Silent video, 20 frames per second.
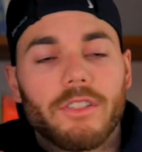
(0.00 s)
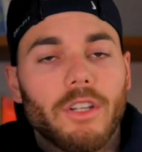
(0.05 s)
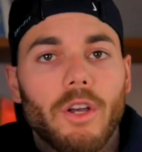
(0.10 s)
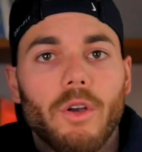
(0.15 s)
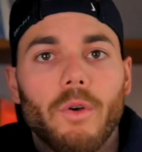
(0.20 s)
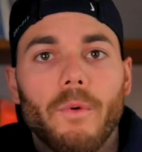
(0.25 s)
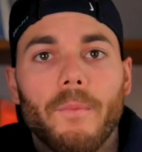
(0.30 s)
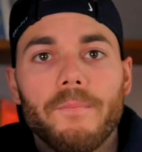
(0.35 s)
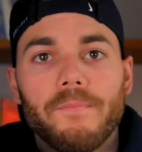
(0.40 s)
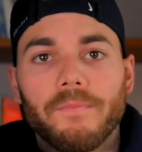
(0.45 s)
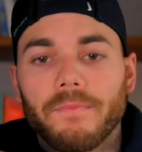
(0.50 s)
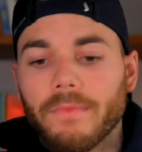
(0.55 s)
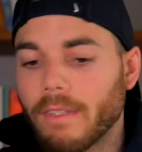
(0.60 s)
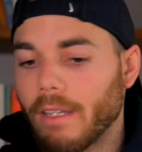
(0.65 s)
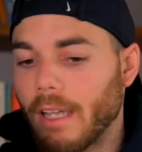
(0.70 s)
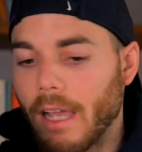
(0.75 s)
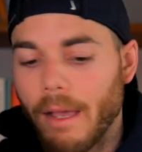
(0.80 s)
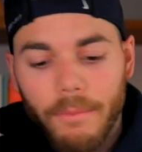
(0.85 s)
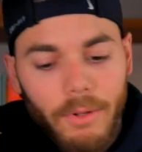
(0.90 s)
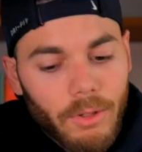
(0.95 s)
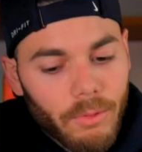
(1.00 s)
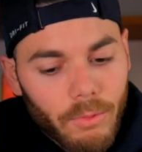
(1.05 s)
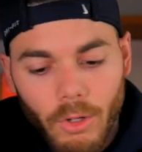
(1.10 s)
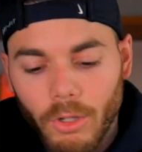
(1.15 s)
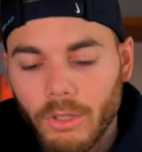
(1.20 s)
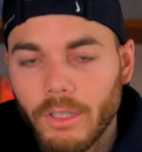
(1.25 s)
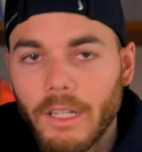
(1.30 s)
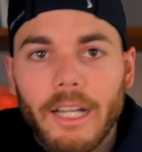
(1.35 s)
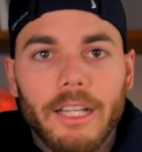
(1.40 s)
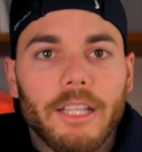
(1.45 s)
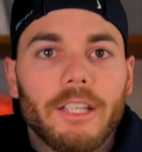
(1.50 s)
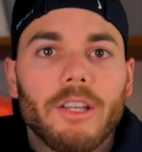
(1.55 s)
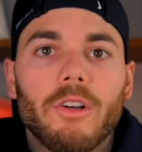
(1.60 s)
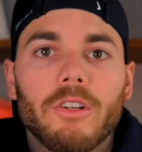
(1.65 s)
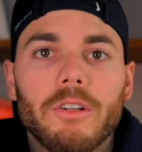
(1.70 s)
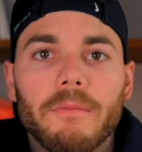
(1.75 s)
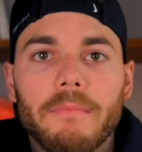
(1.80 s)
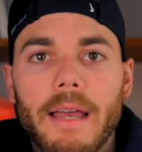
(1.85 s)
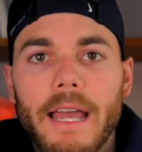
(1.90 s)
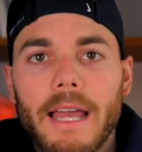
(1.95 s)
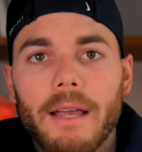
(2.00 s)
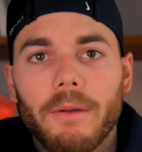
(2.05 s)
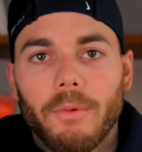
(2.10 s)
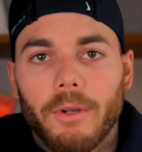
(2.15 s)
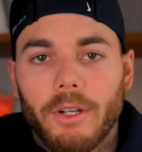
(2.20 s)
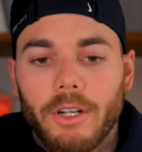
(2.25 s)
So I'm going to roll out a yoga mat.